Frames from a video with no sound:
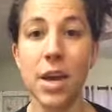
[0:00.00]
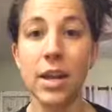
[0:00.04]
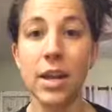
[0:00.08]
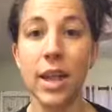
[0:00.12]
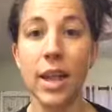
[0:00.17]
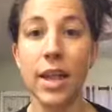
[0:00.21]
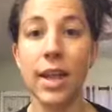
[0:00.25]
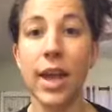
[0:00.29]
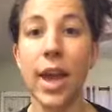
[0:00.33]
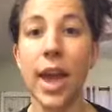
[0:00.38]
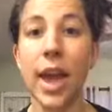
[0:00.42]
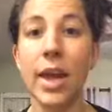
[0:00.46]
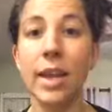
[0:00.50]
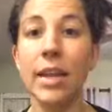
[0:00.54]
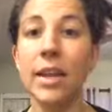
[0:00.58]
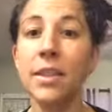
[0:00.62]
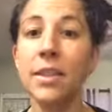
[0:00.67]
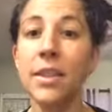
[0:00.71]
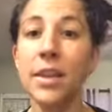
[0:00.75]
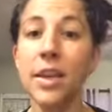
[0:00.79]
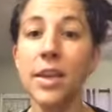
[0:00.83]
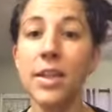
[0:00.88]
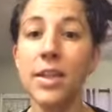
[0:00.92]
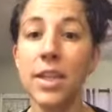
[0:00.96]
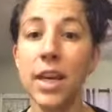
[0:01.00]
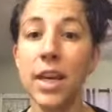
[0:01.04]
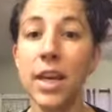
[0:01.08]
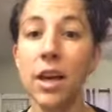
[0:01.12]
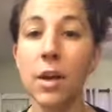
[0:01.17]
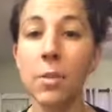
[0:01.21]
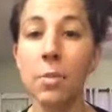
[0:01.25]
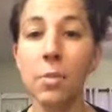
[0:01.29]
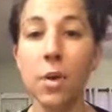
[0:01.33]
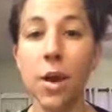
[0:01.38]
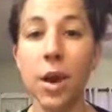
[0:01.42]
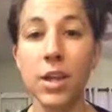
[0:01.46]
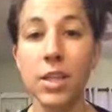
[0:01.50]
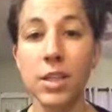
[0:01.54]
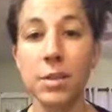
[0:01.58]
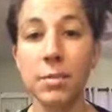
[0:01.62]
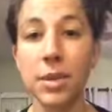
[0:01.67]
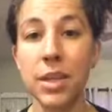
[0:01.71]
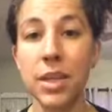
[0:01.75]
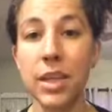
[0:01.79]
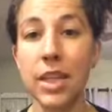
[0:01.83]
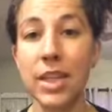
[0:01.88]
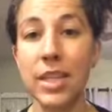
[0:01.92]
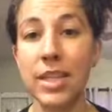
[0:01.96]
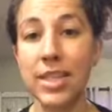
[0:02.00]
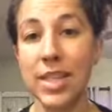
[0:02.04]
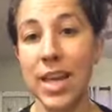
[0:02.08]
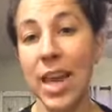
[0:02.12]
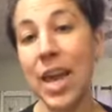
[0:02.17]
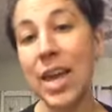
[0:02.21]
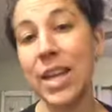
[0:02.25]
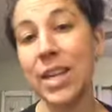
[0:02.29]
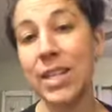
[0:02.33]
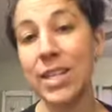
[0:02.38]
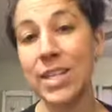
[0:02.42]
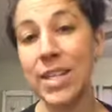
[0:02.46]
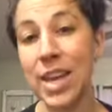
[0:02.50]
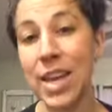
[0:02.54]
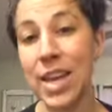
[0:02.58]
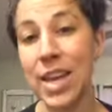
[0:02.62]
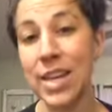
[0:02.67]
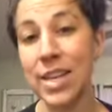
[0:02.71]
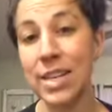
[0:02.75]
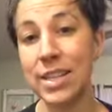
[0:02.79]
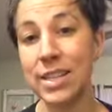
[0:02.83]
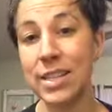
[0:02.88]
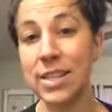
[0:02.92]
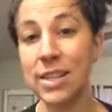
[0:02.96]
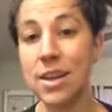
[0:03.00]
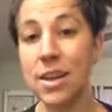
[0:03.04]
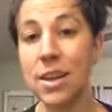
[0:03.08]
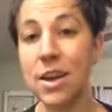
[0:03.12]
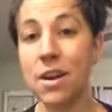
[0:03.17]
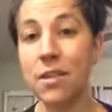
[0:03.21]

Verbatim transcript: like anything could take approximately 10 days